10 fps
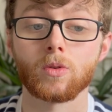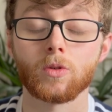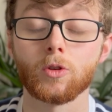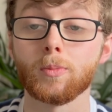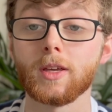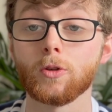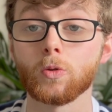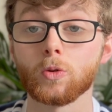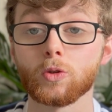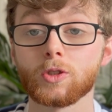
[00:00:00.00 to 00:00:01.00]
you may
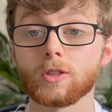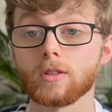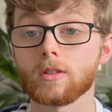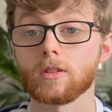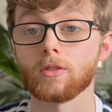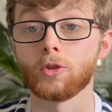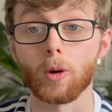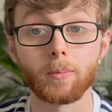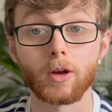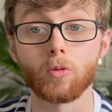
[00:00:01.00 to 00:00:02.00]
use
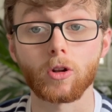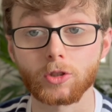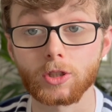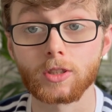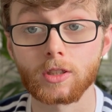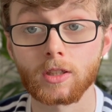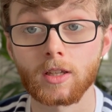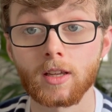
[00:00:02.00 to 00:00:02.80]
dumbbell lunges.